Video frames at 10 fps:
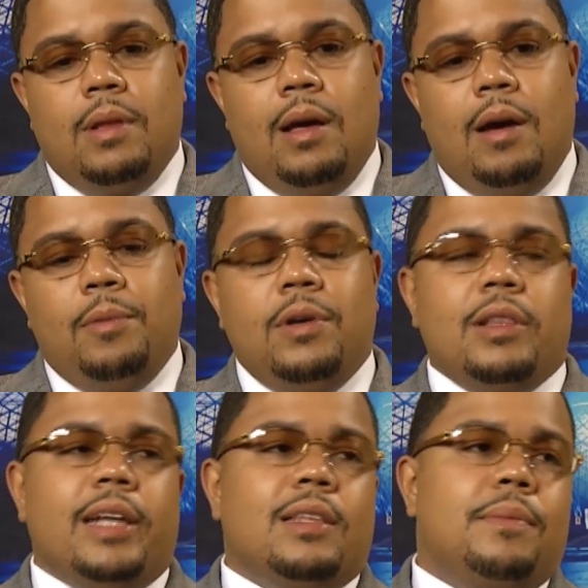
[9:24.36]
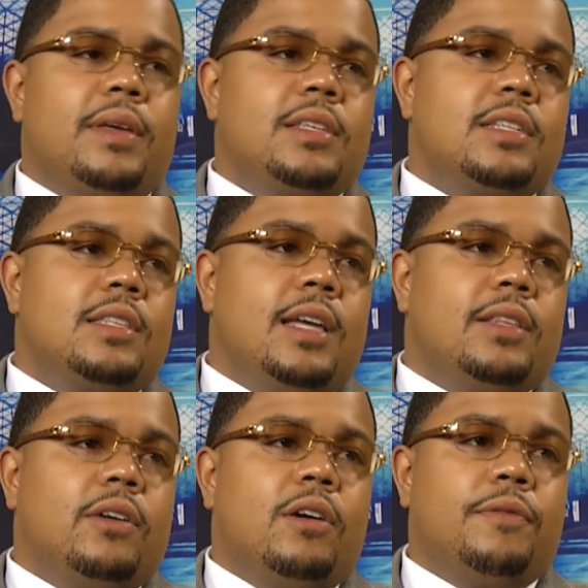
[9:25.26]
Well, I, I would like to mention
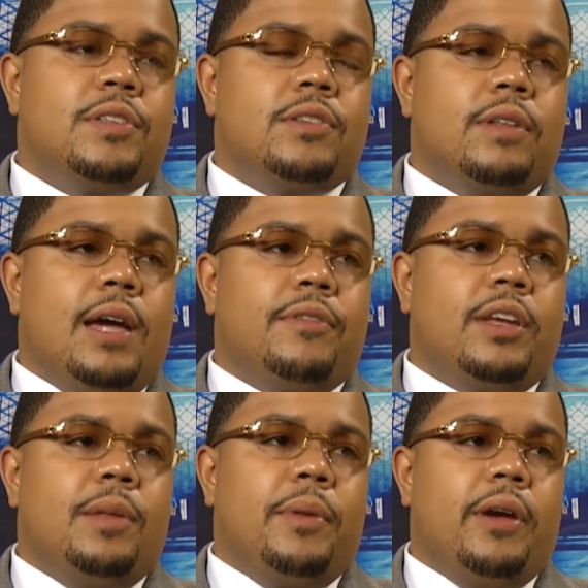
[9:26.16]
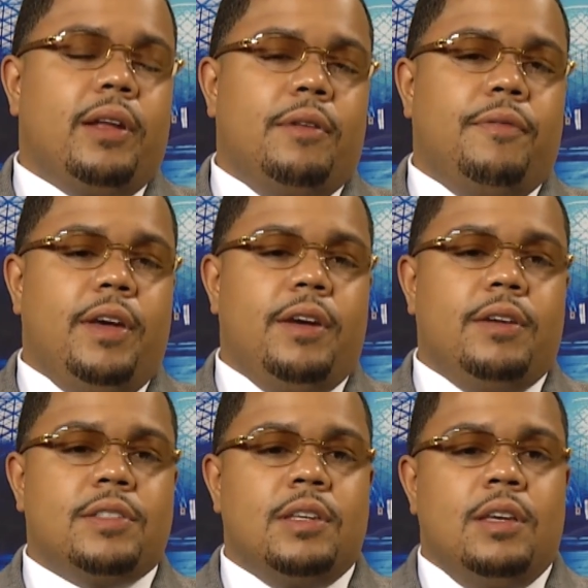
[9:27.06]
that the Office on African American
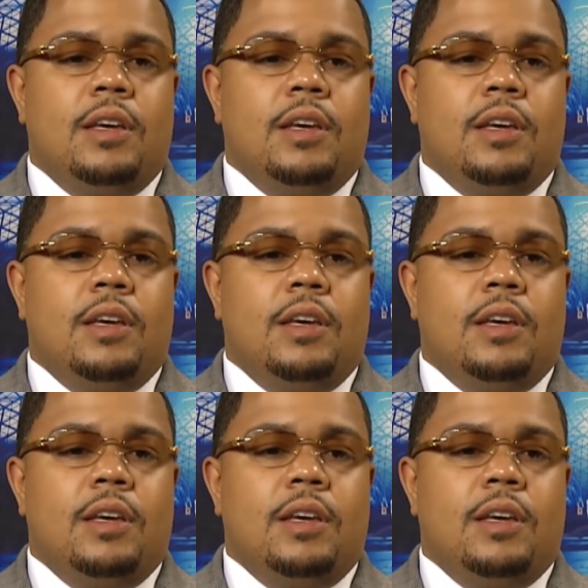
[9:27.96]
Affairs,